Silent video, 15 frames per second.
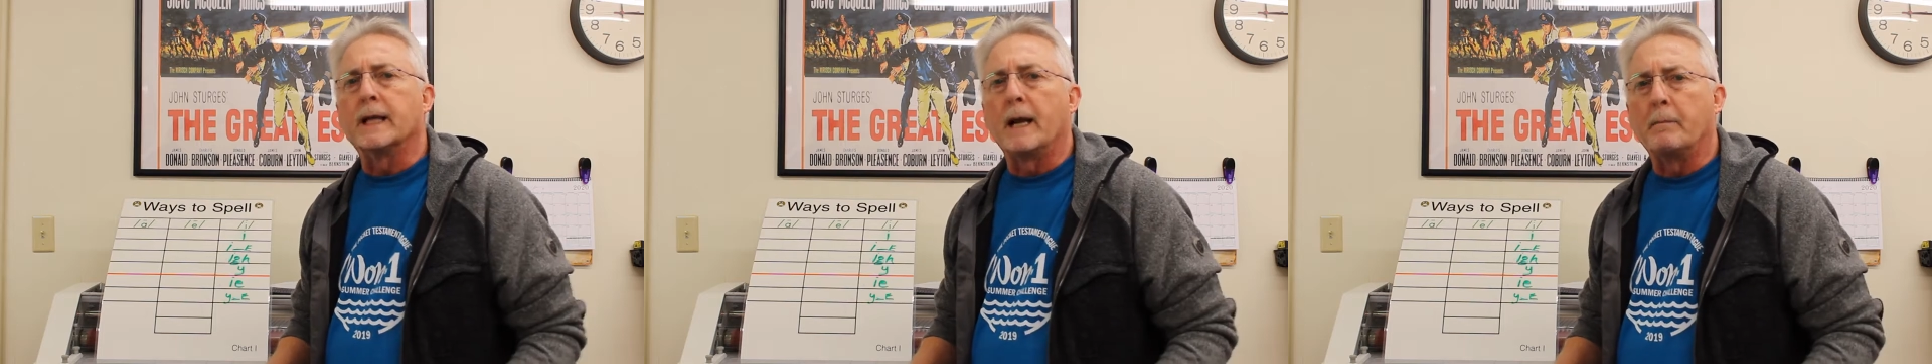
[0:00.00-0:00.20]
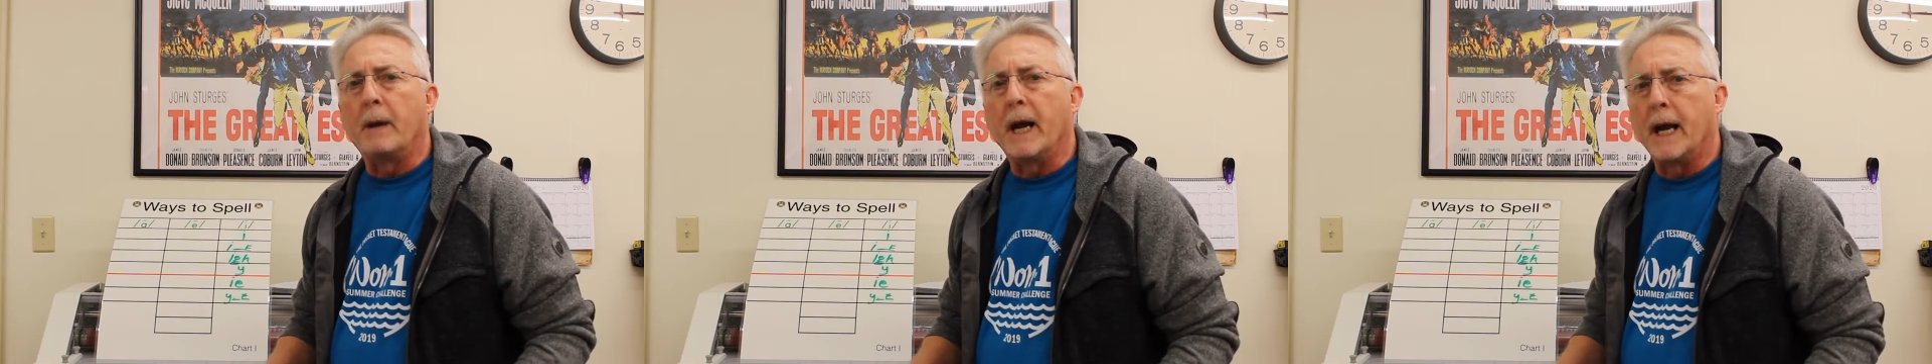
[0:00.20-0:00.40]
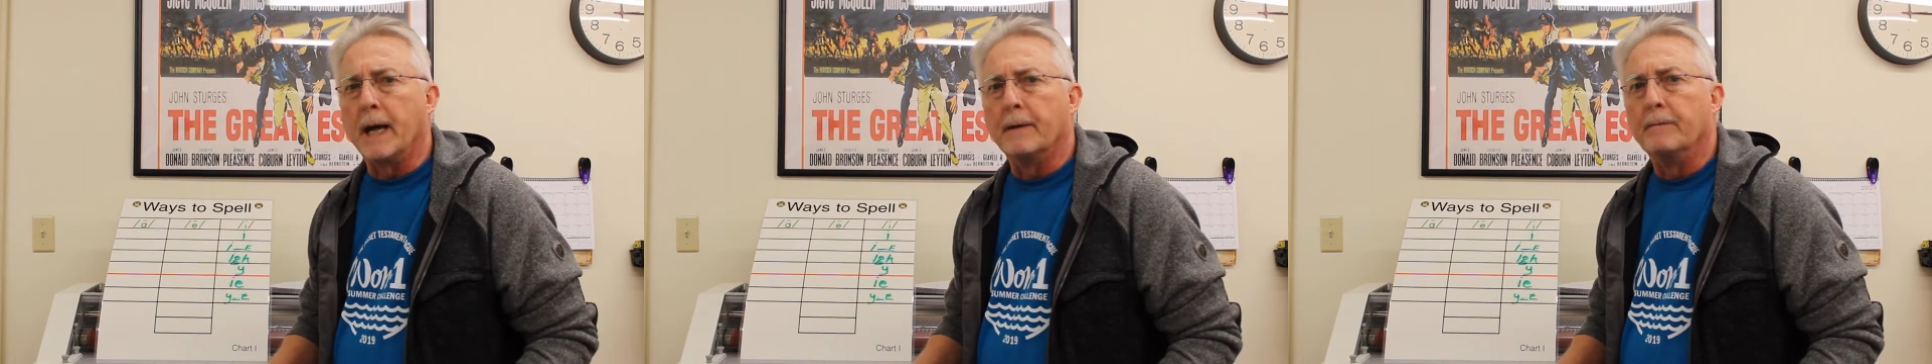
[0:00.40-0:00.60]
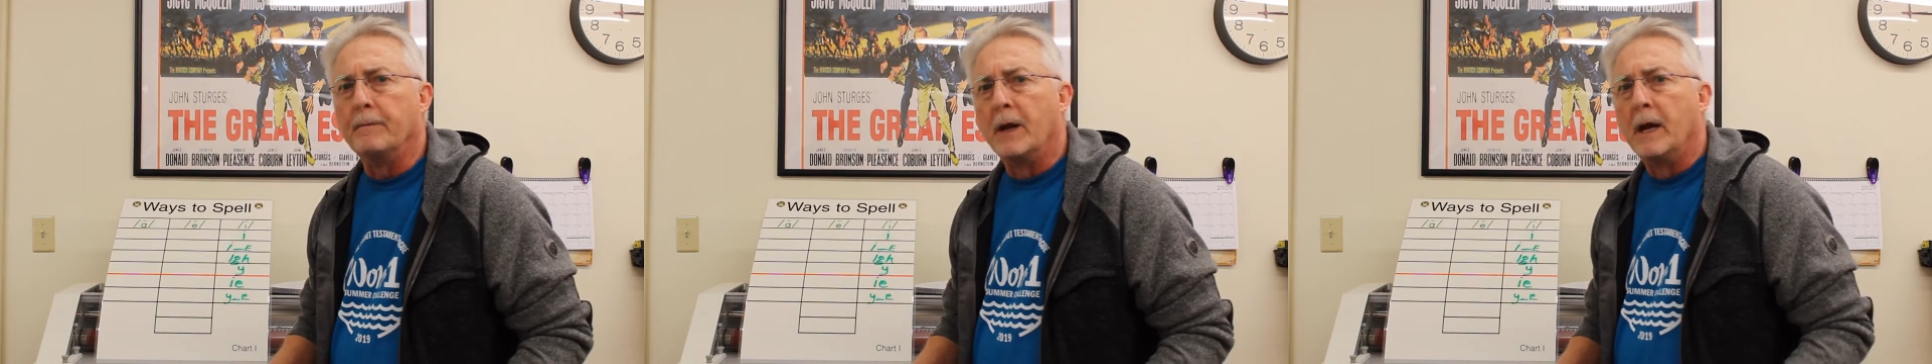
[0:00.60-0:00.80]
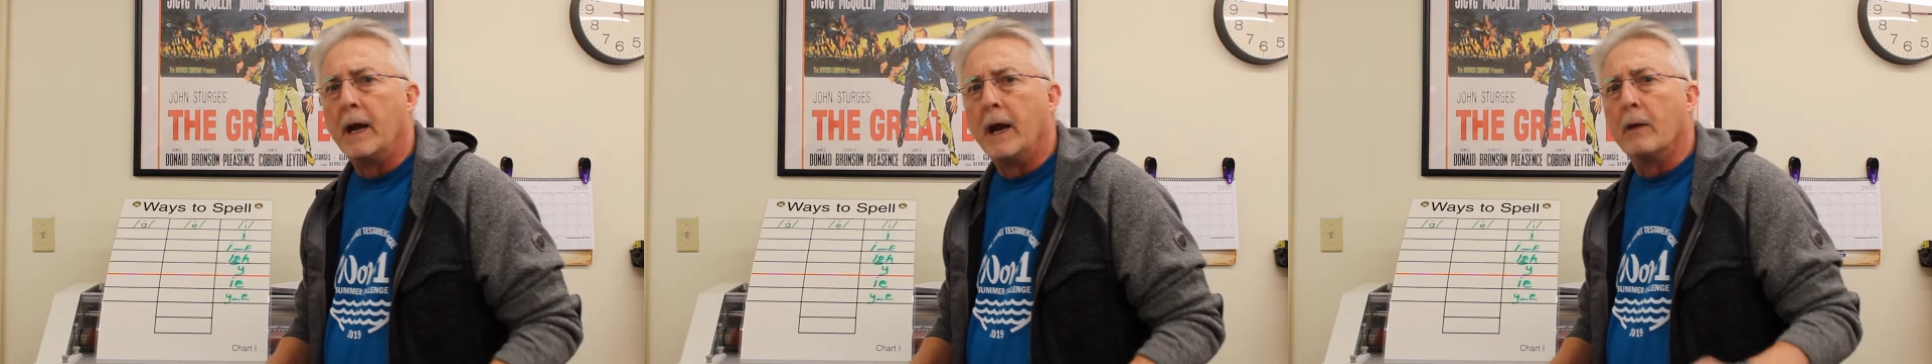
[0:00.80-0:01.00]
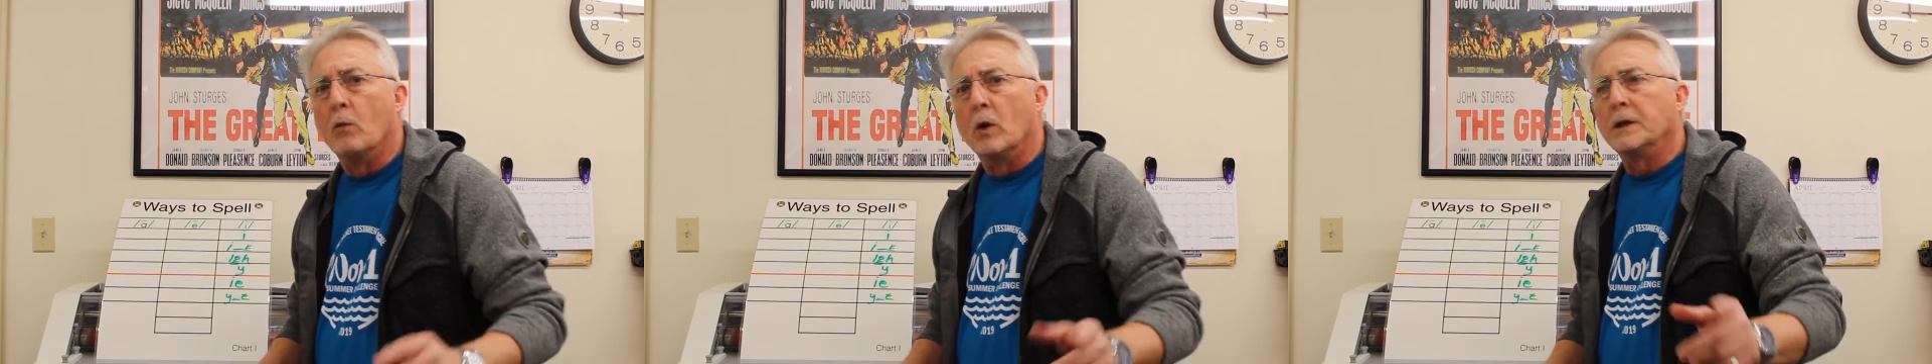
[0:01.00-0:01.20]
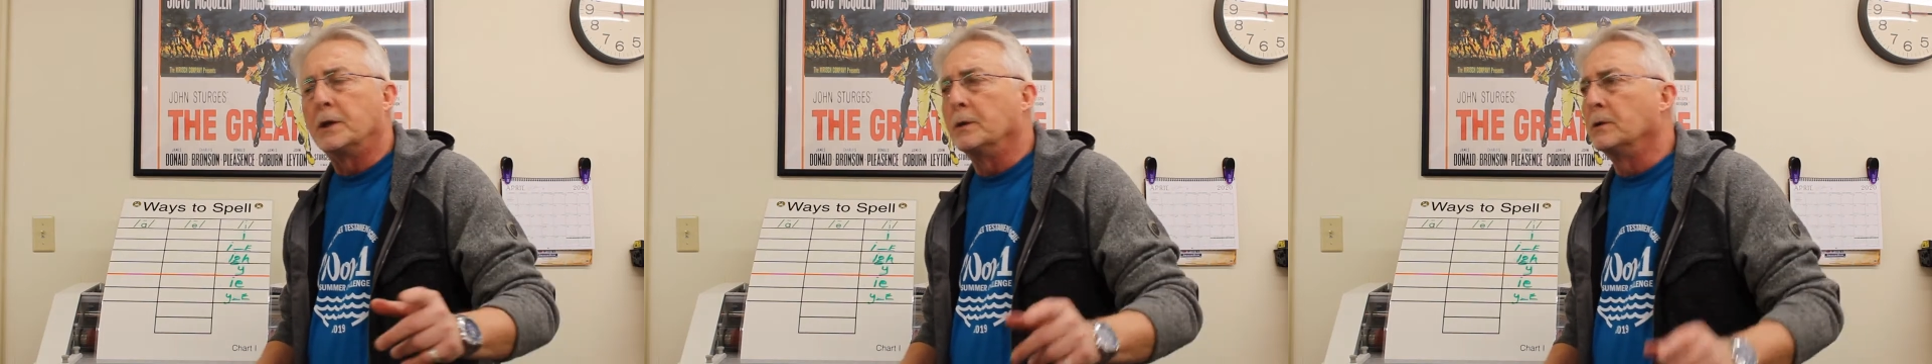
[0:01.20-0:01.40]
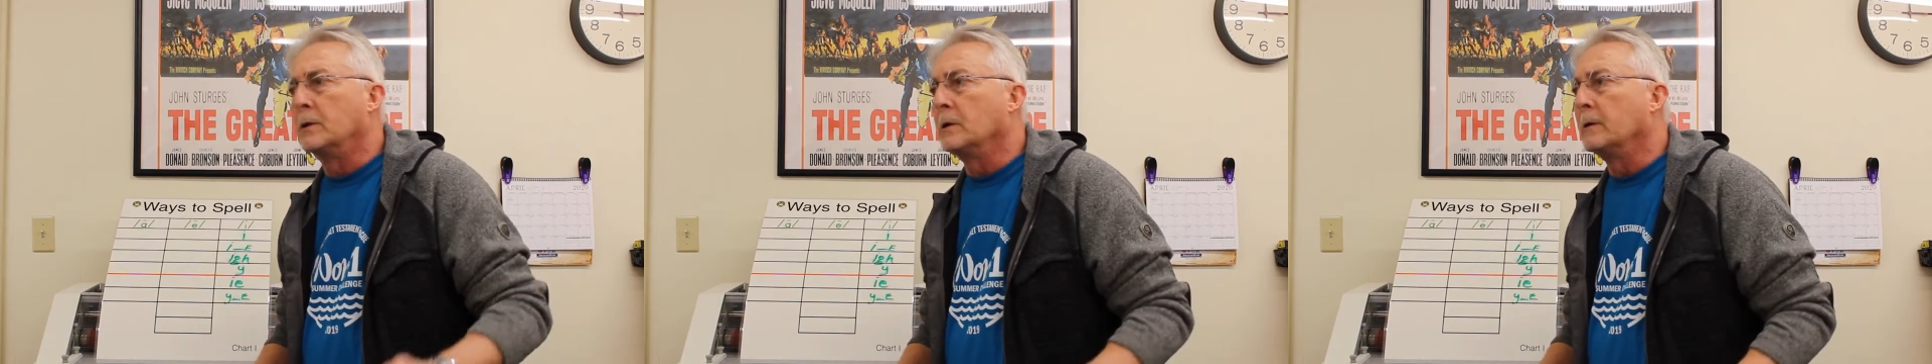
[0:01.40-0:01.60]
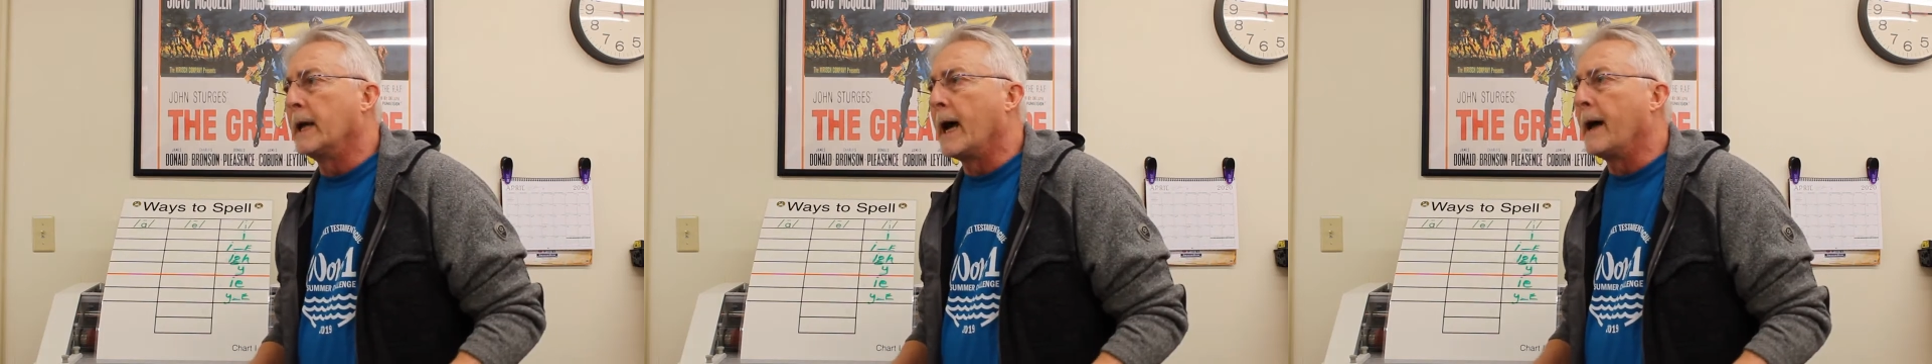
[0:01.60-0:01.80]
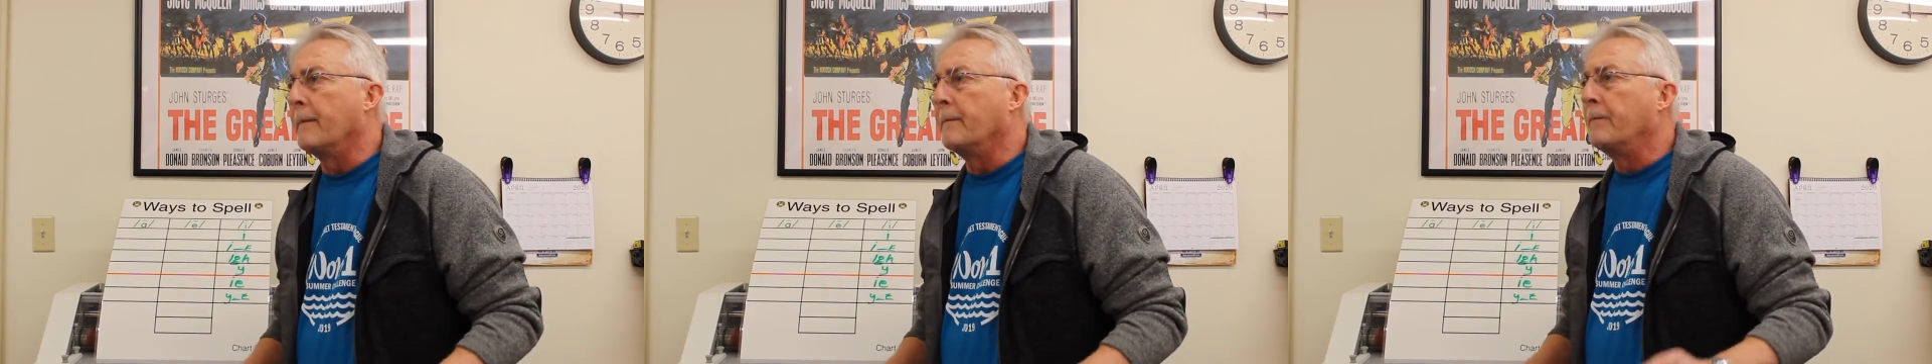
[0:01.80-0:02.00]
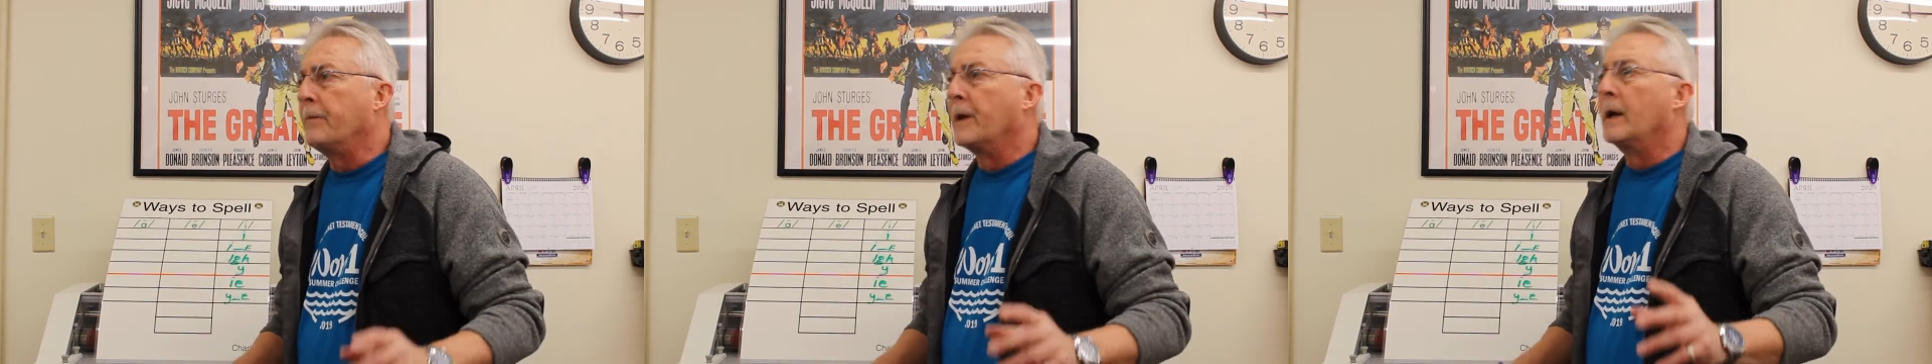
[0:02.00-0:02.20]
that pain. And once you do that,